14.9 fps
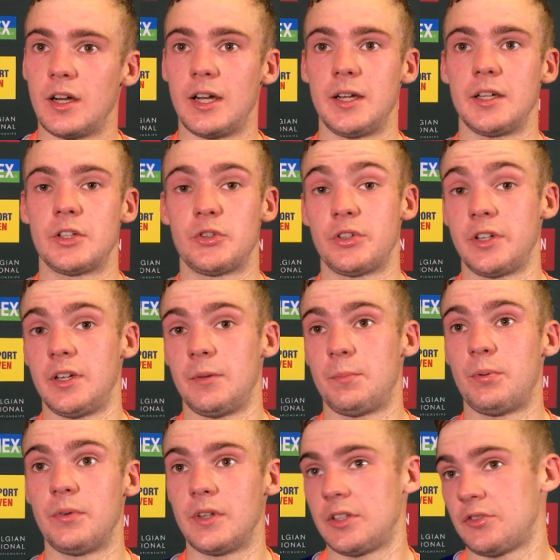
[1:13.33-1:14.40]
I
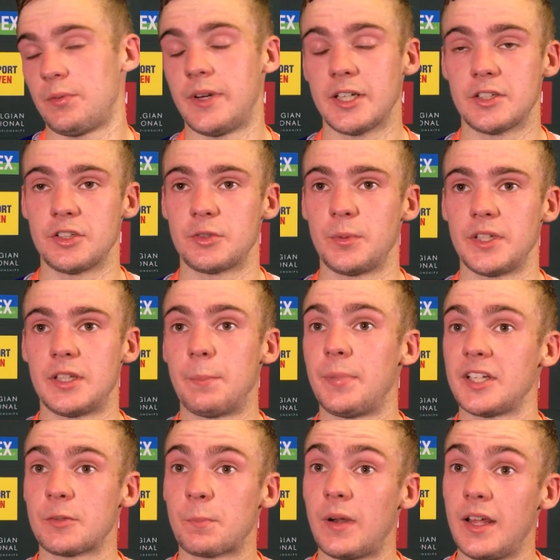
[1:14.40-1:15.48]
practice with the
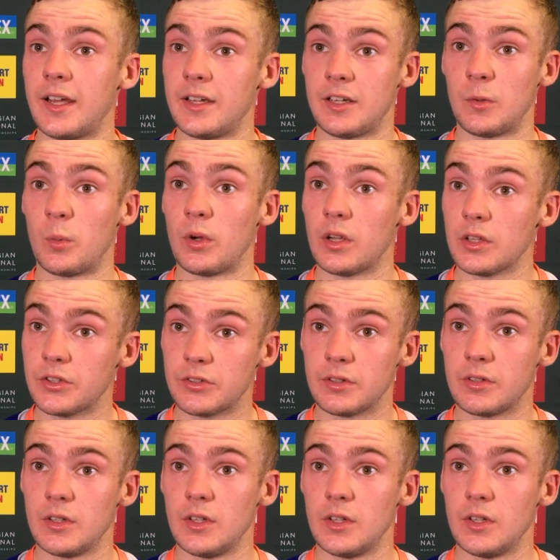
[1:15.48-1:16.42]
best player in the world,